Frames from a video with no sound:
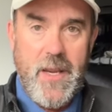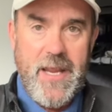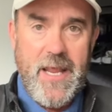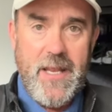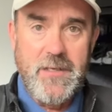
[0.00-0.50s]

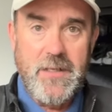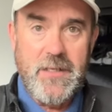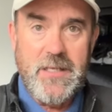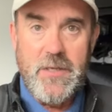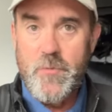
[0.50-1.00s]
And
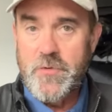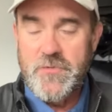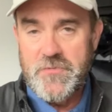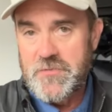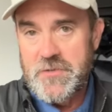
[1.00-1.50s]
he
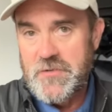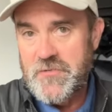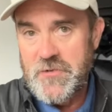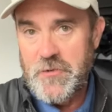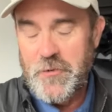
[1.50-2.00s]
was
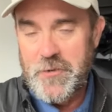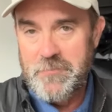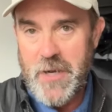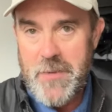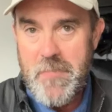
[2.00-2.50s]
considered
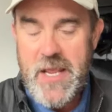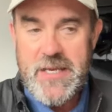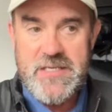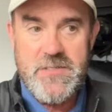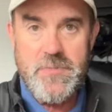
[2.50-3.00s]
by
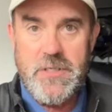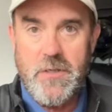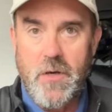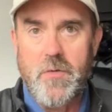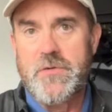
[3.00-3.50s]
many to be, oh,